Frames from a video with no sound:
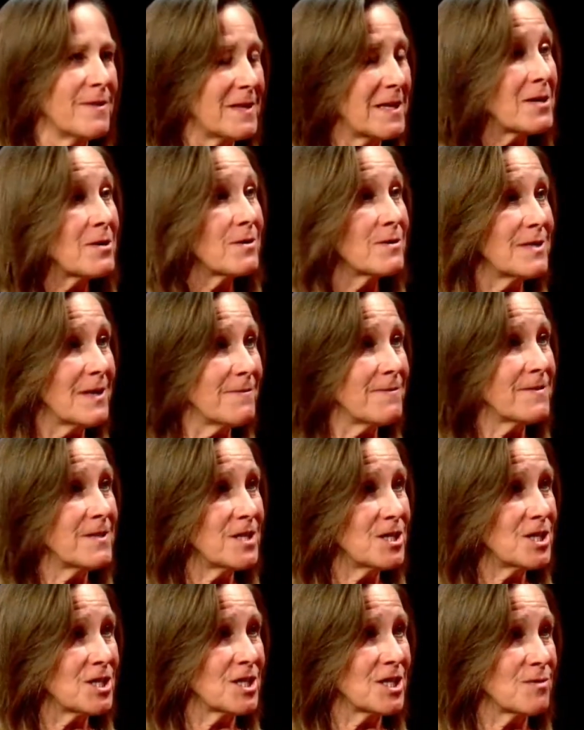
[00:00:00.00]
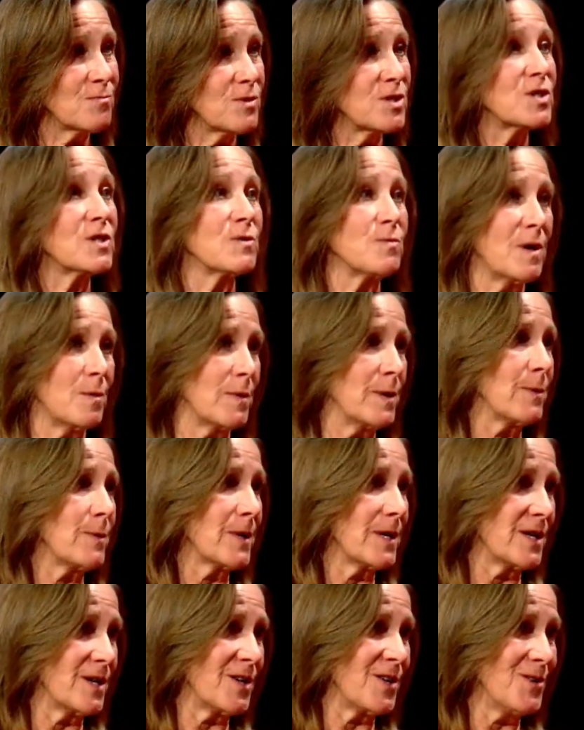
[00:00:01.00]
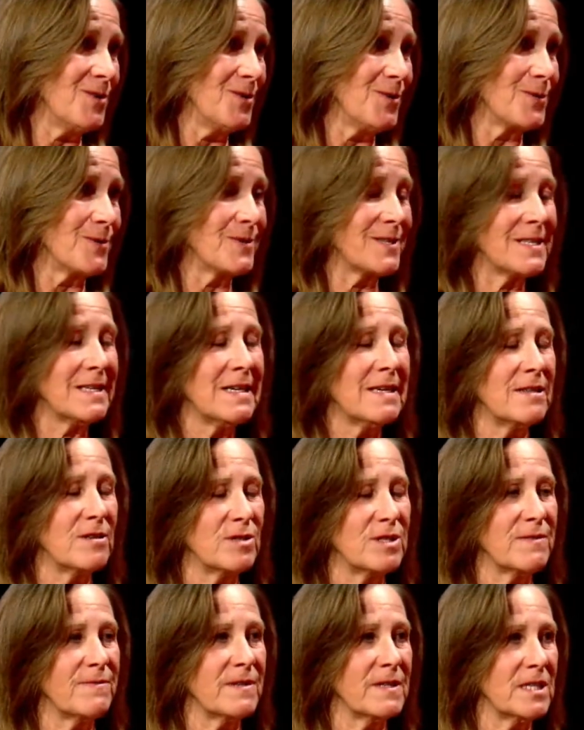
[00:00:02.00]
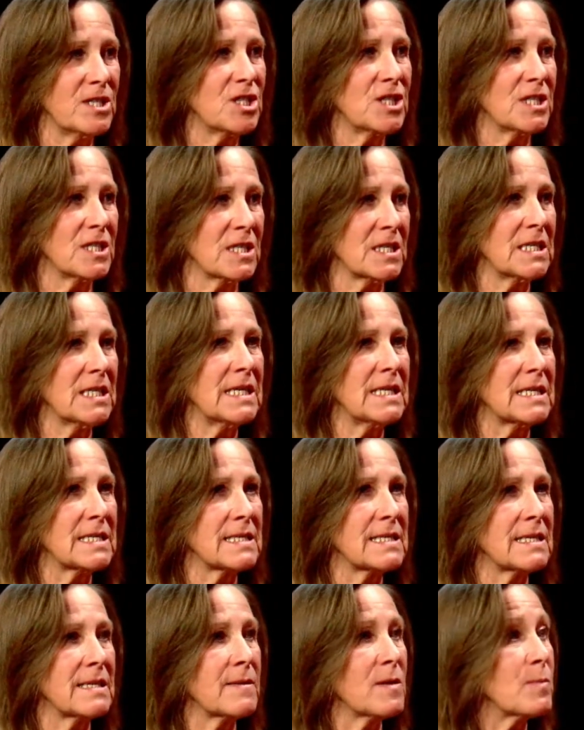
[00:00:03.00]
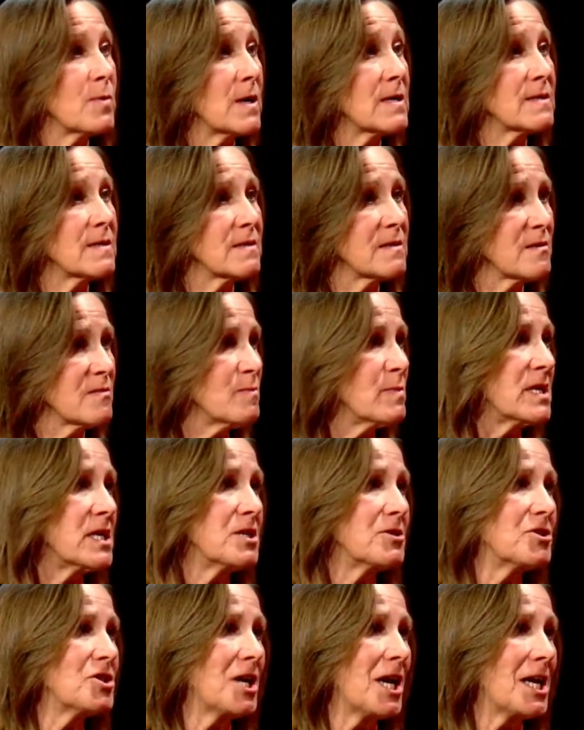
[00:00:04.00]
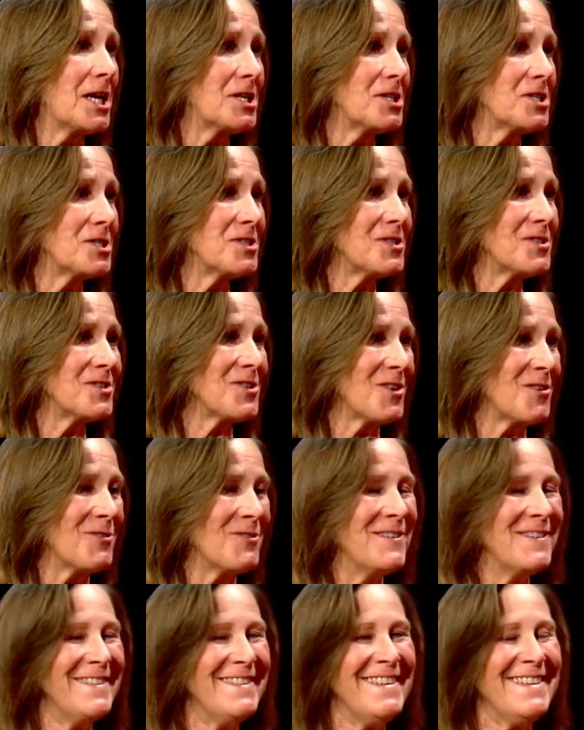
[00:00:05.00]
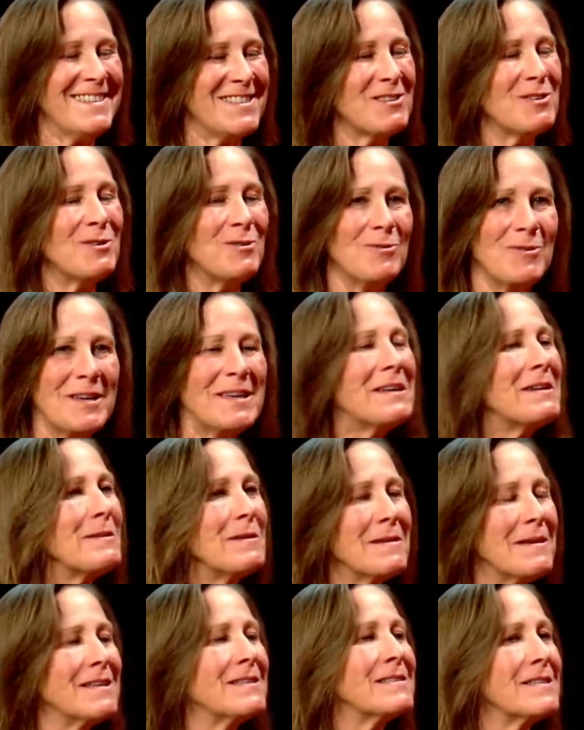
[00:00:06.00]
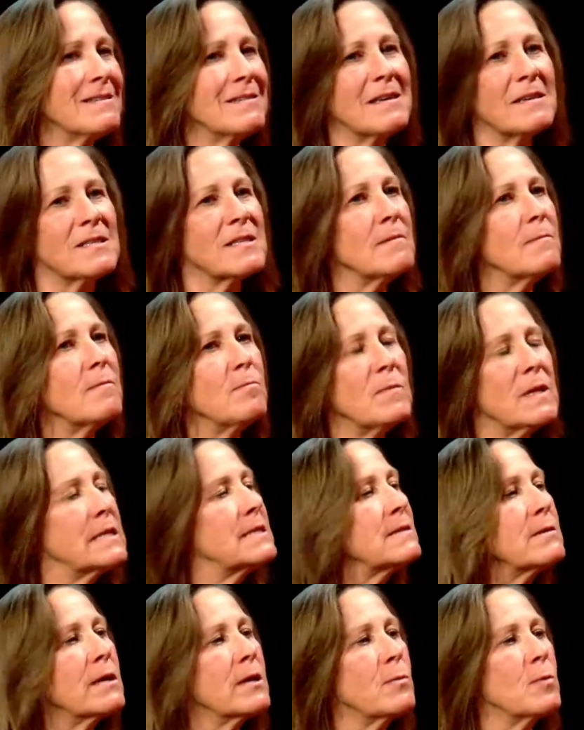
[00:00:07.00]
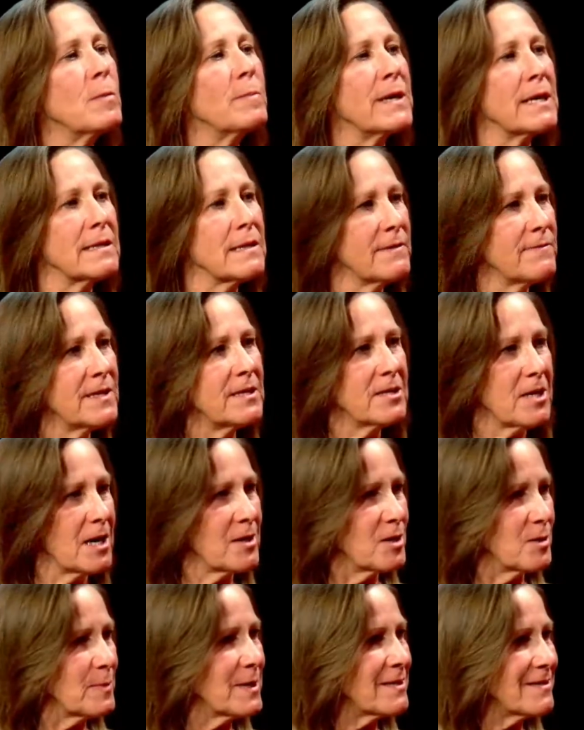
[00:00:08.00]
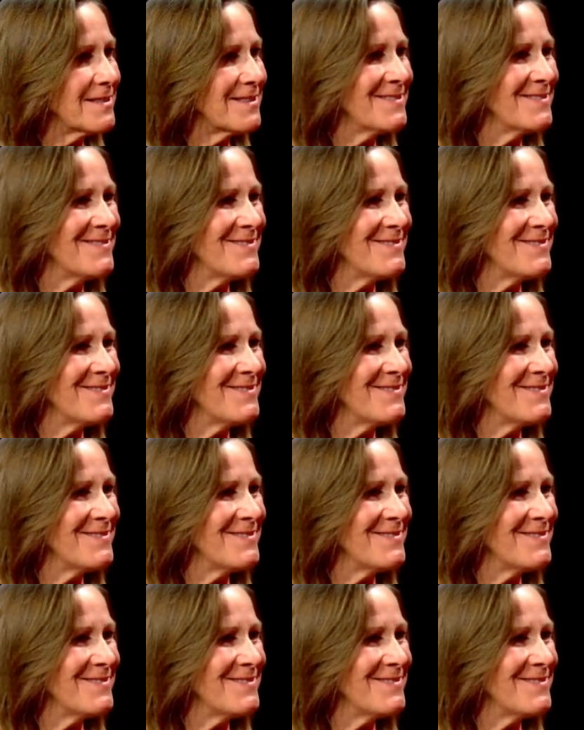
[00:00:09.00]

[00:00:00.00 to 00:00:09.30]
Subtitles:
their definition, which is what we were going to use, their definition is in the process of being changed. So it will be a living document.